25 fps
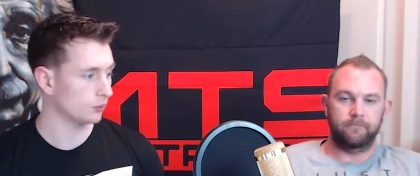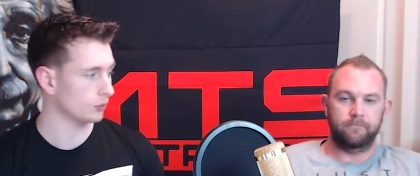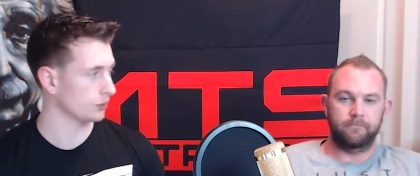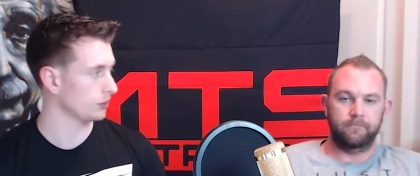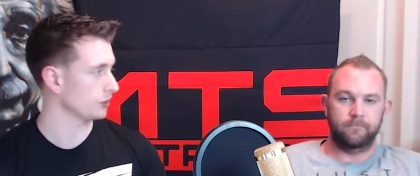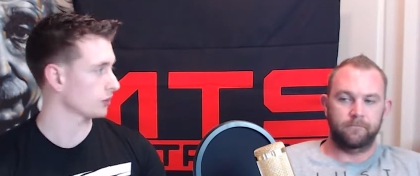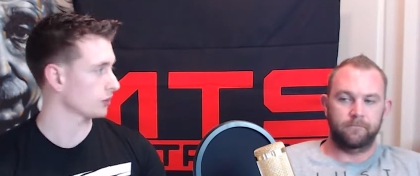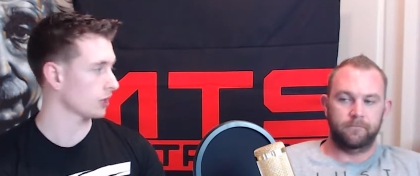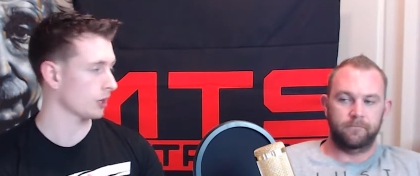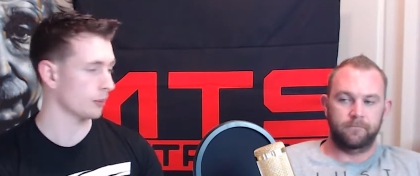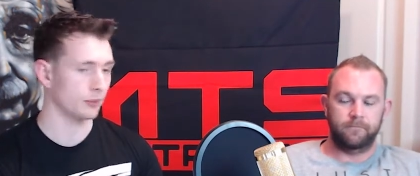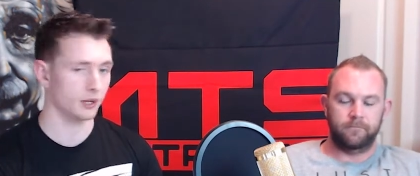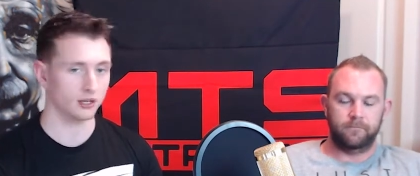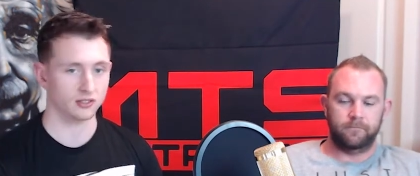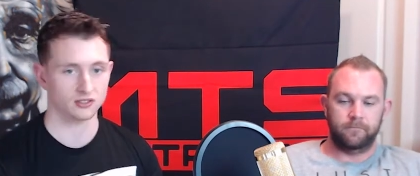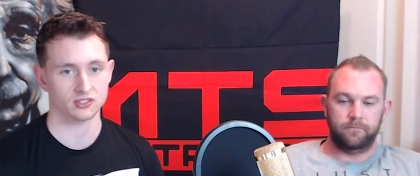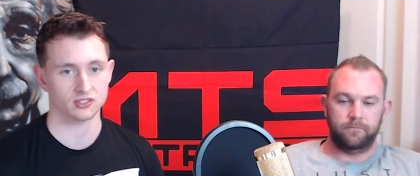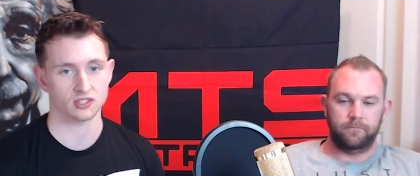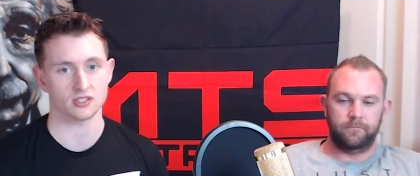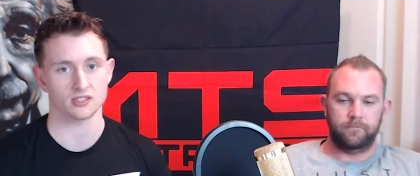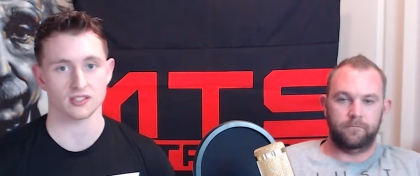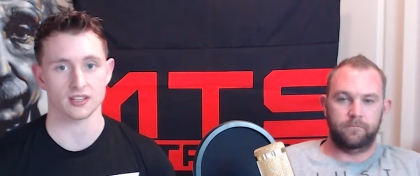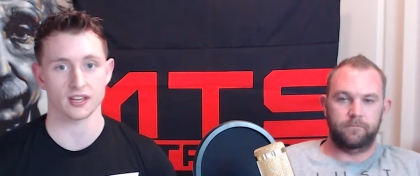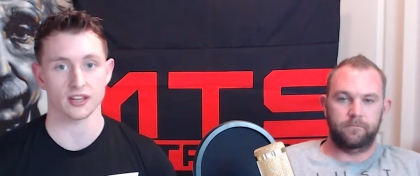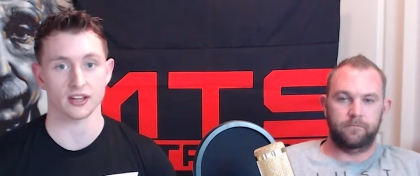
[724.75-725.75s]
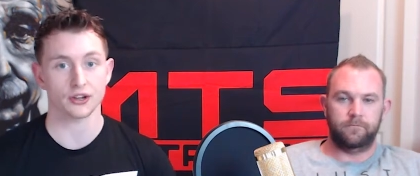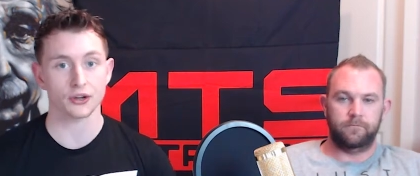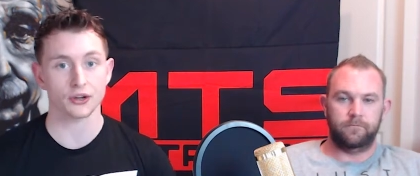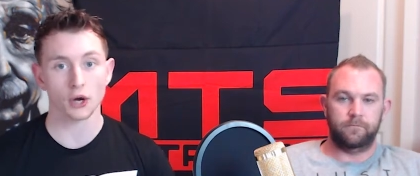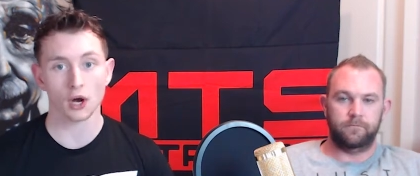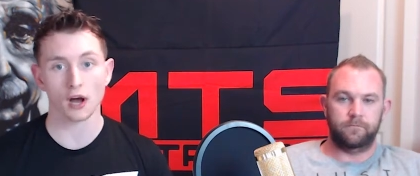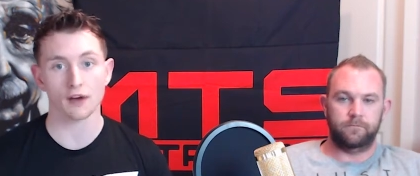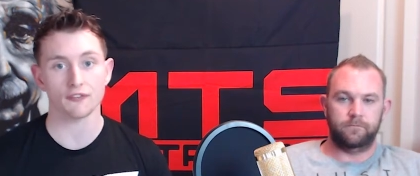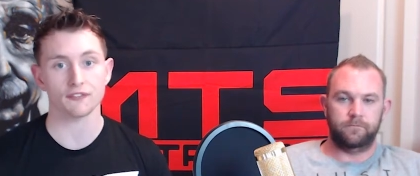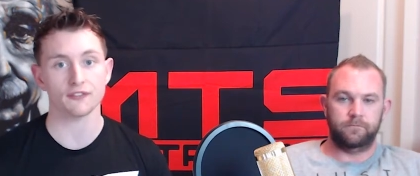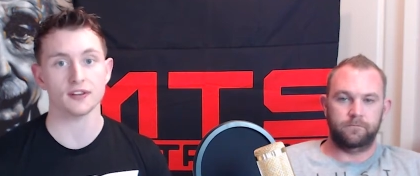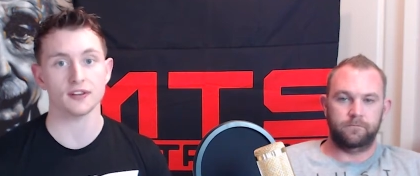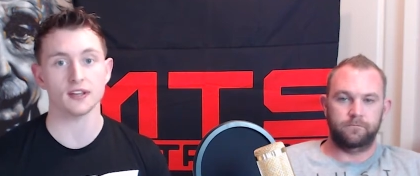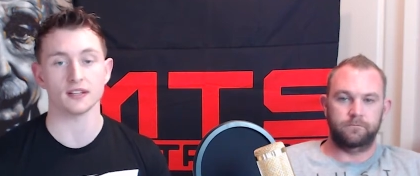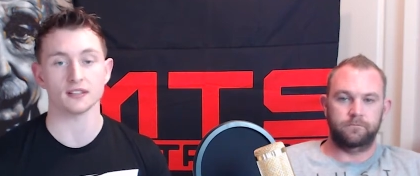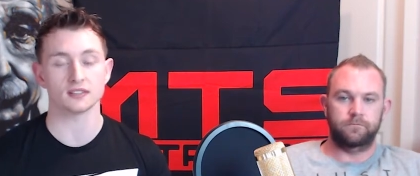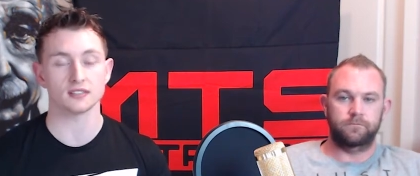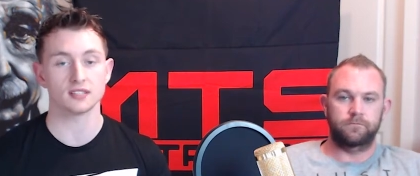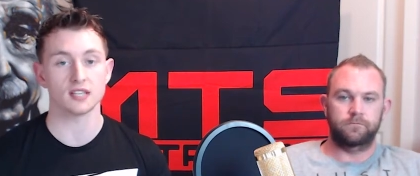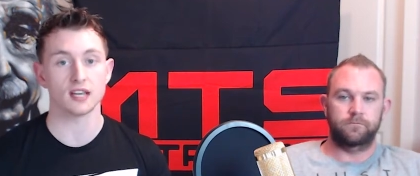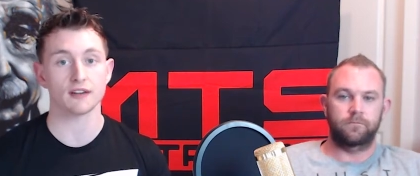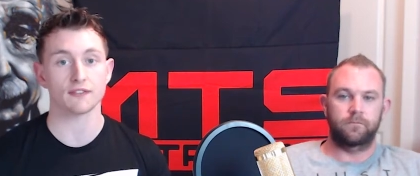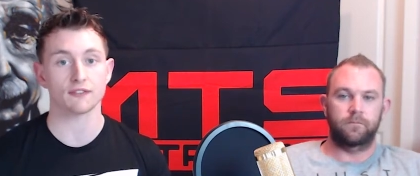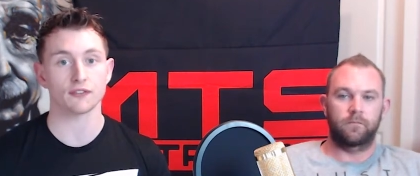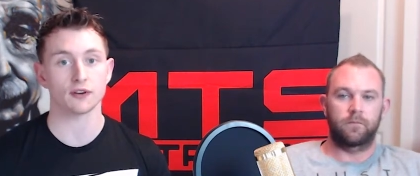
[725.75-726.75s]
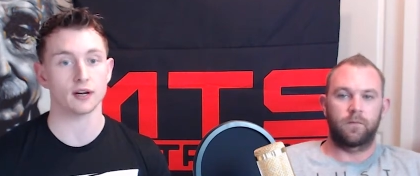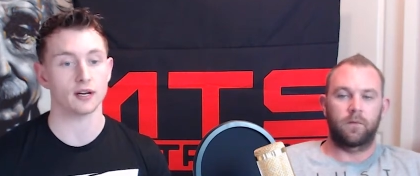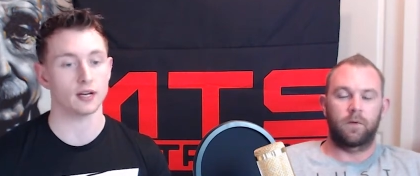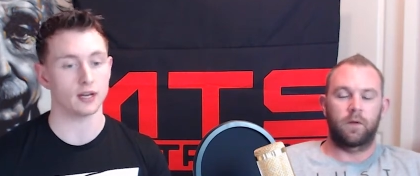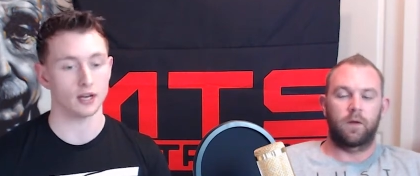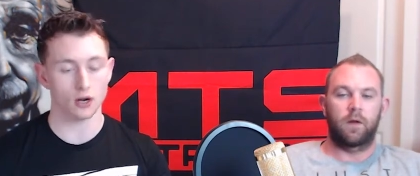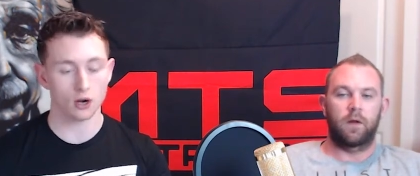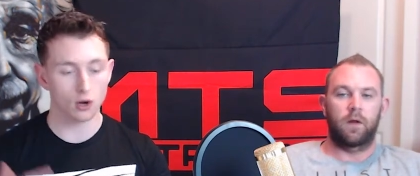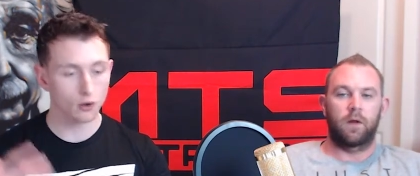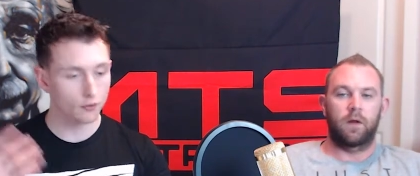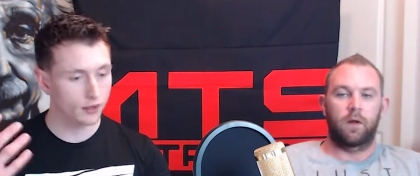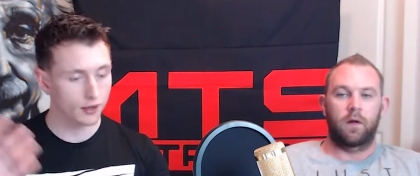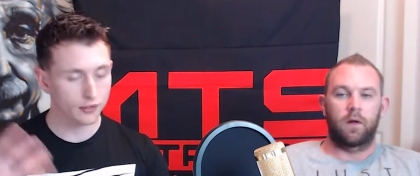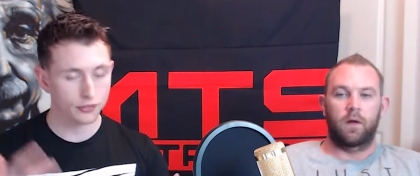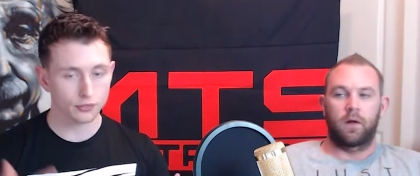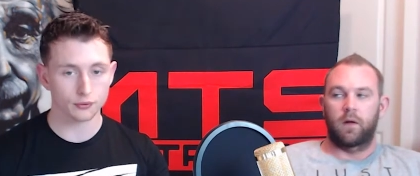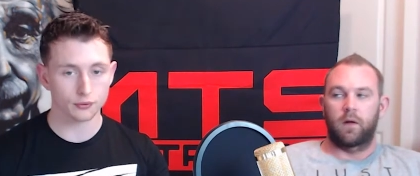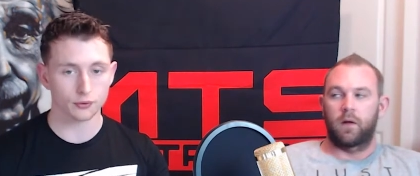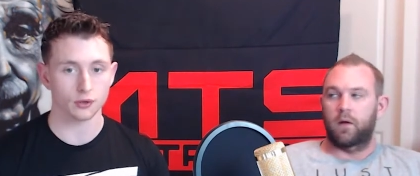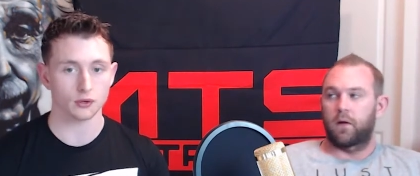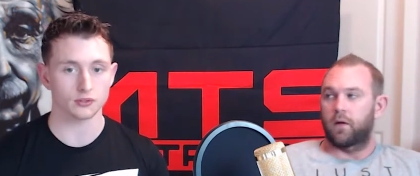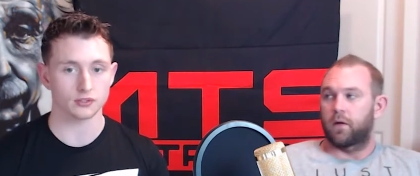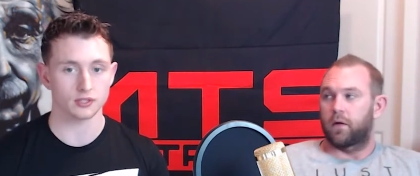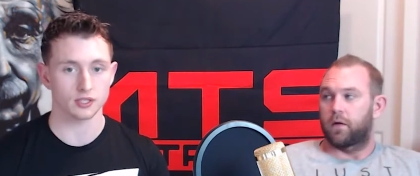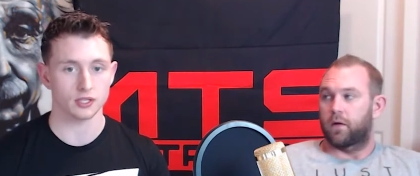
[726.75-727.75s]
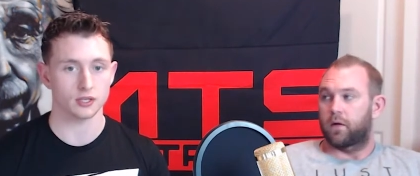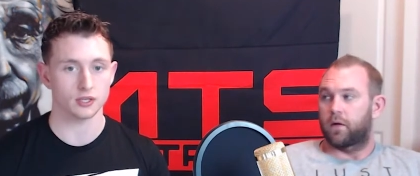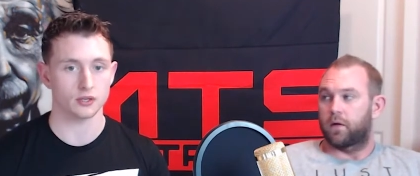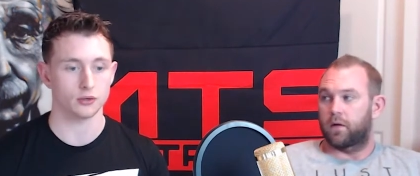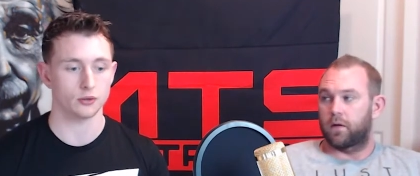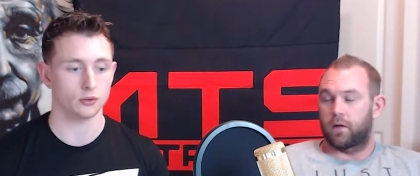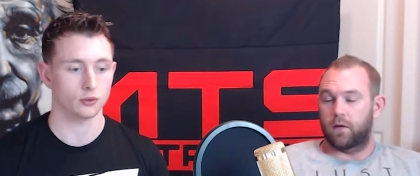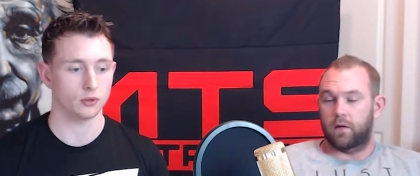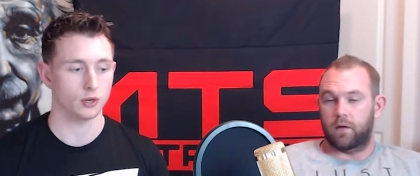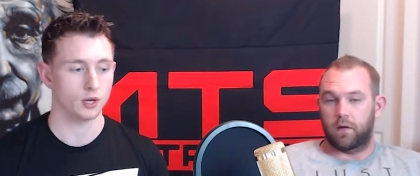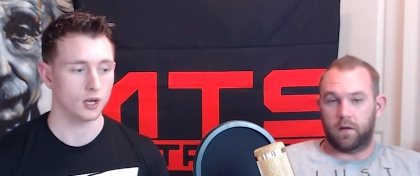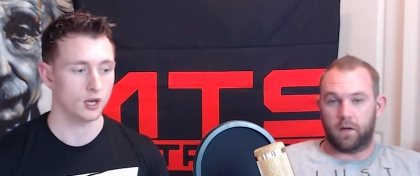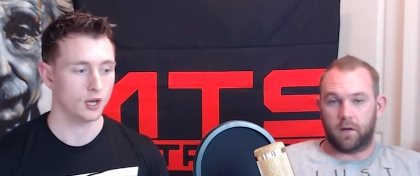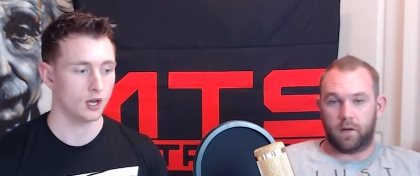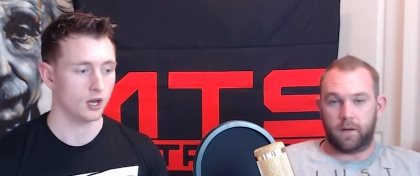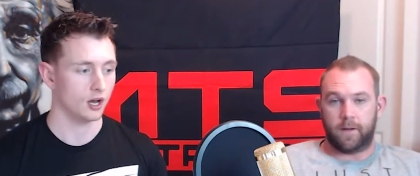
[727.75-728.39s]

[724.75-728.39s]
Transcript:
Speaker 1: when you come downstairs to get coffee, it's different, and all that throws into